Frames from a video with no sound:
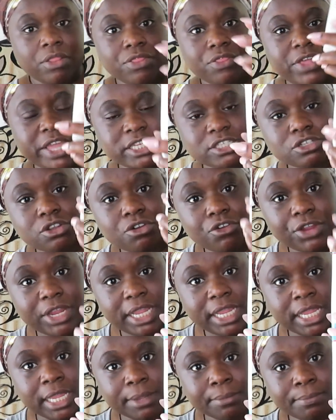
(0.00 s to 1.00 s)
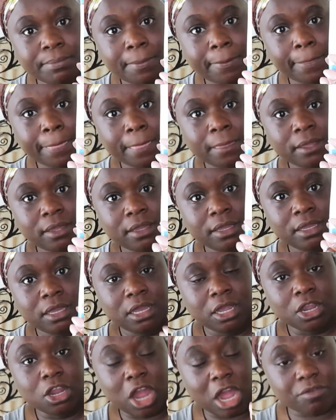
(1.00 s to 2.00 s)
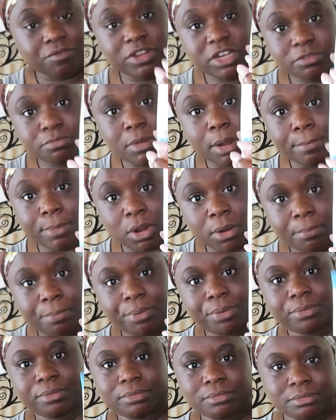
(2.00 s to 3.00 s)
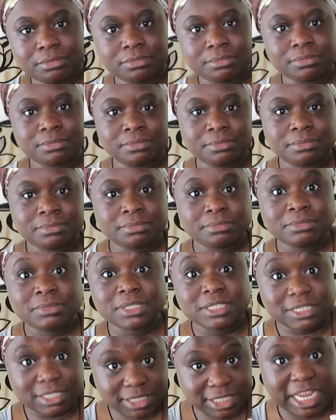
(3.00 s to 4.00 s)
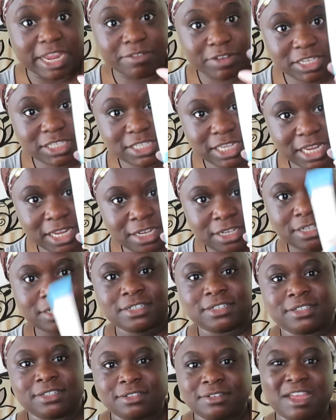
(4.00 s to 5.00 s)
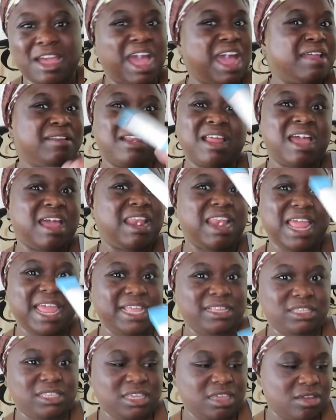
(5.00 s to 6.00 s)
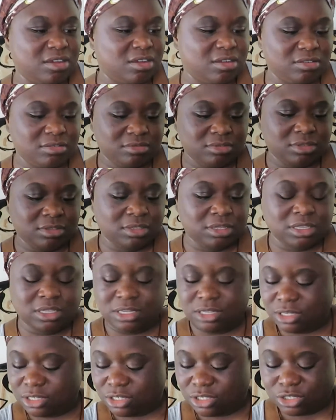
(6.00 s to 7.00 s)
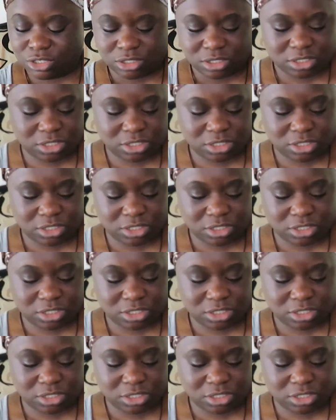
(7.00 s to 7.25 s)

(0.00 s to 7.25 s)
This cream got rid of my bump. Seriously, I'm not lying to you.